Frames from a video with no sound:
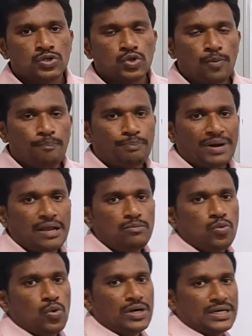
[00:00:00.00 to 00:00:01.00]
So
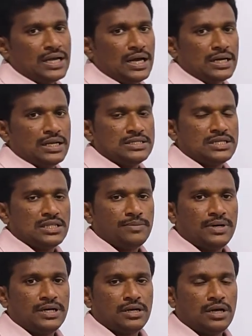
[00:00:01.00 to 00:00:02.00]
prime mover torque is
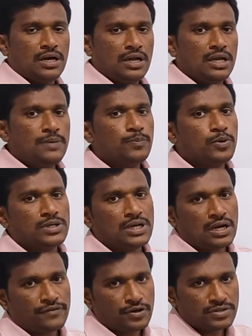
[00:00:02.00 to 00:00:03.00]
nothing but
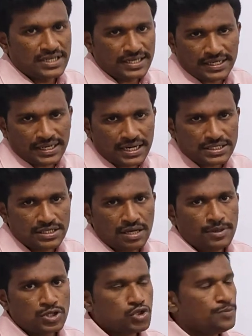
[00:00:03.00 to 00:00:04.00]
input torque for your generator
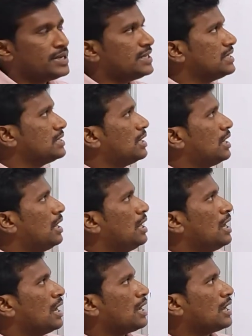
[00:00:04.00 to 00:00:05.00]
action. I'm assuming it in
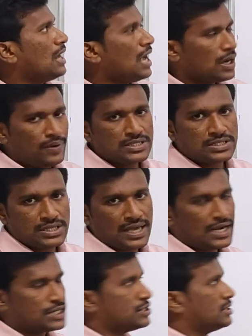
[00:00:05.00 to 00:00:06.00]
a clockwise
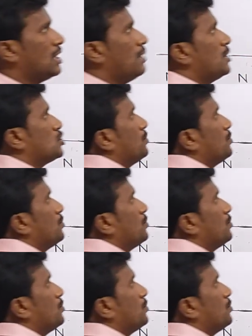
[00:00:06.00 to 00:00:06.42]
direction. I'm